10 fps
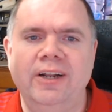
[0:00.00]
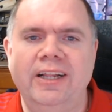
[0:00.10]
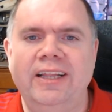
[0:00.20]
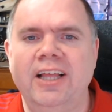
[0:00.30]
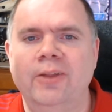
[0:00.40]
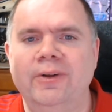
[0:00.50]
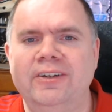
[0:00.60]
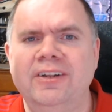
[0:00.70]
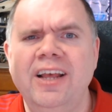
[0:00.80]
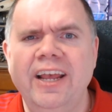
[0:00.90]
and the other one
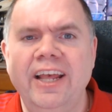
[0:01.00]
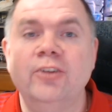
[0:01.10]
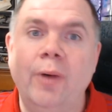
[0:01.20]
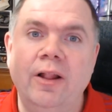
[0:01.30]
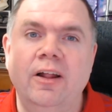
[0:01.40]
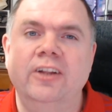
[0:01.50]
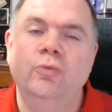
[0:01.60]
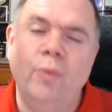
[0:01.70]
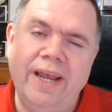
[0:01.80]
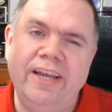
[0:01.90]
is well on his
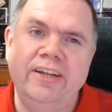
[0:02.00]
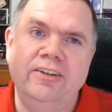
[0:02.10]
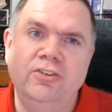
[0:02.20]
way